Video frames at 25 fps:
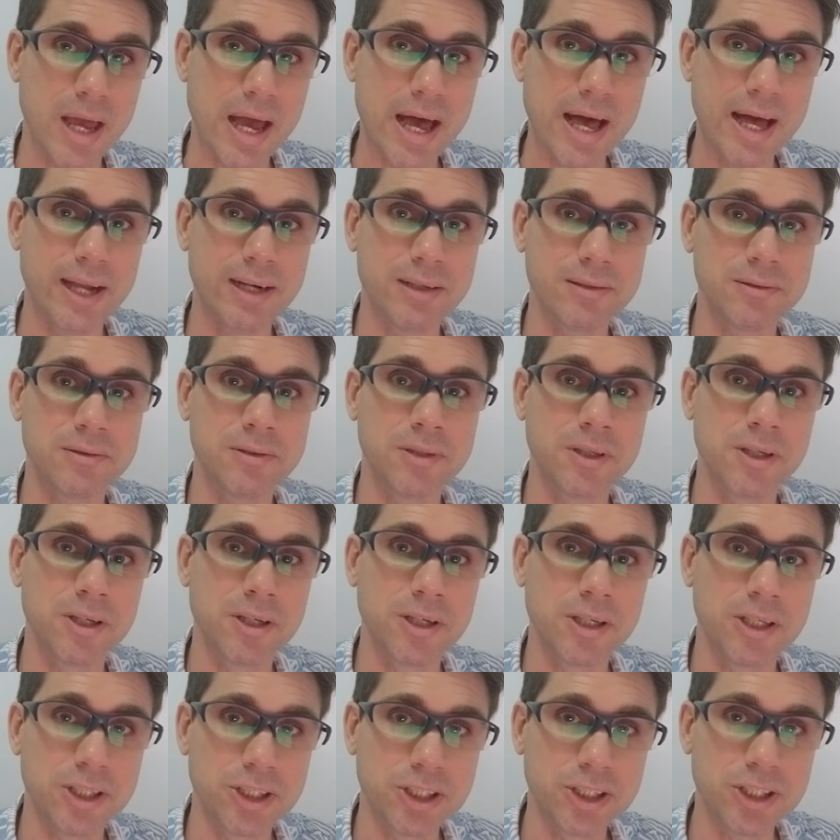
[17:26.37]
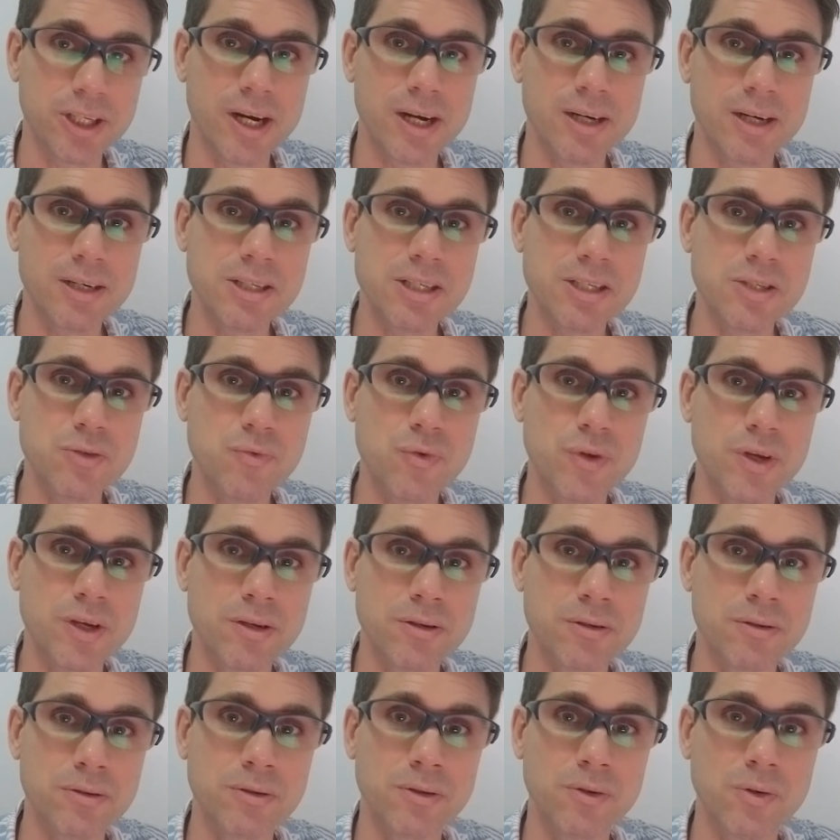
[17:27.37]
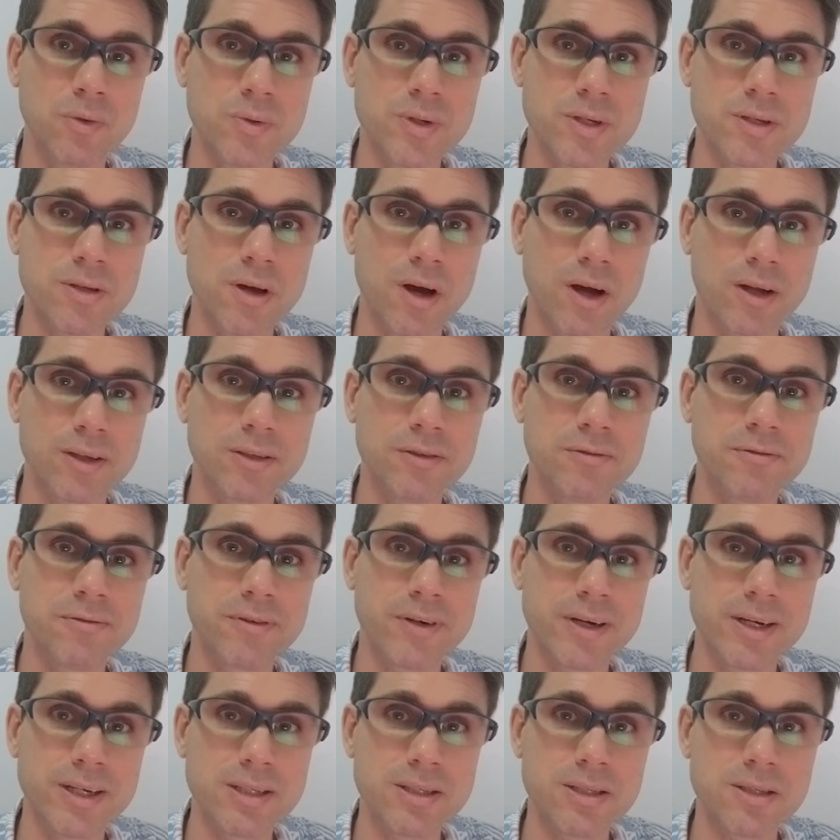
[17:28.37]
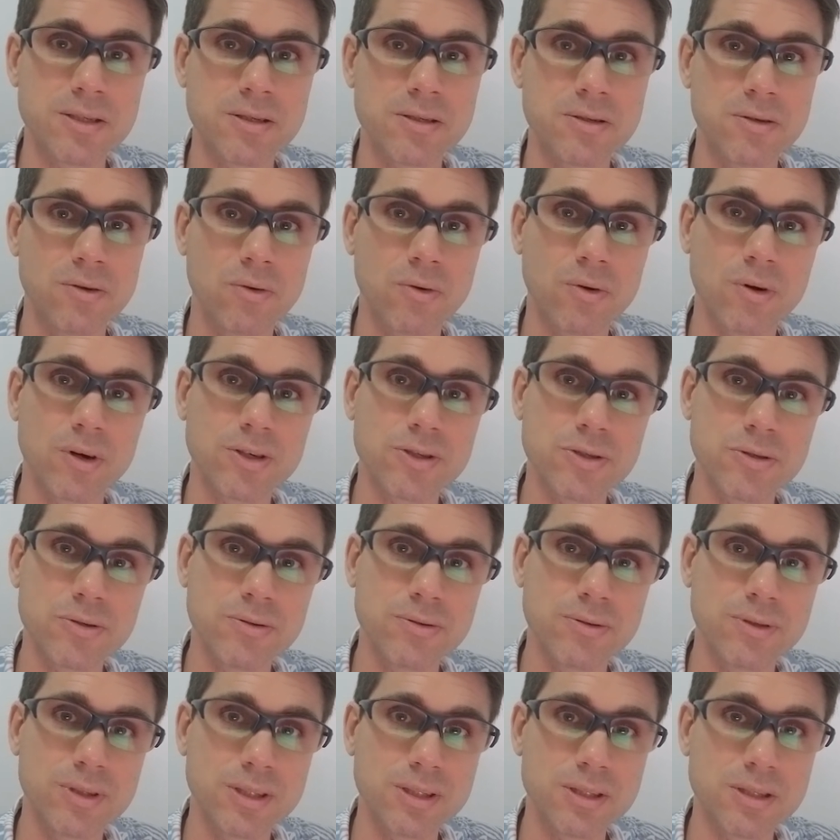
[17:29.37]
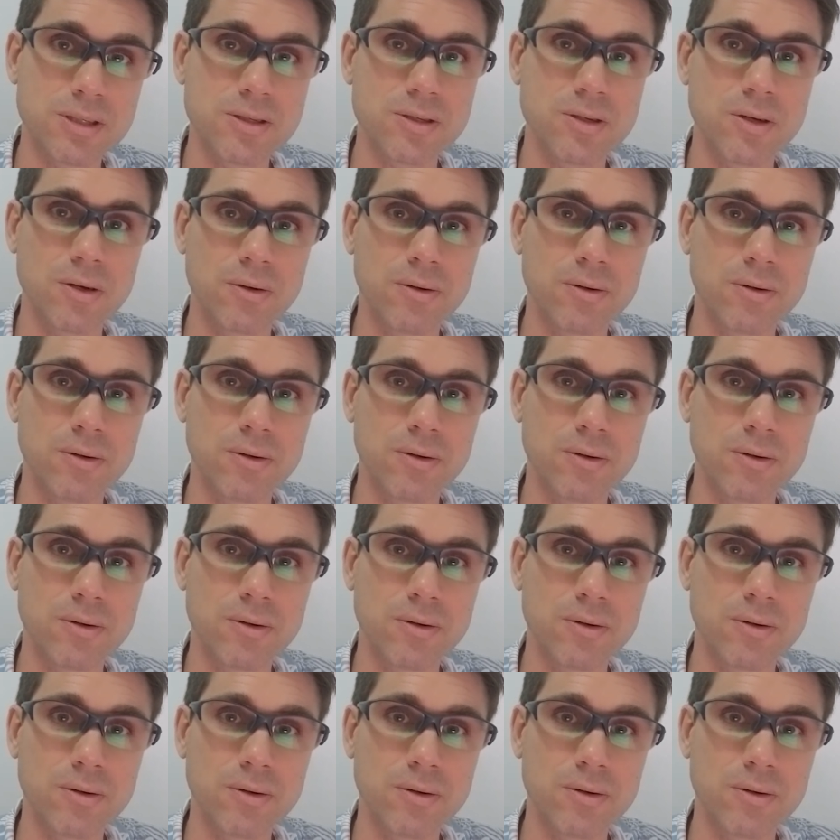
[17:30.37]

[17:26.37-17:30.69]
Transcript: and share this video with other friends or students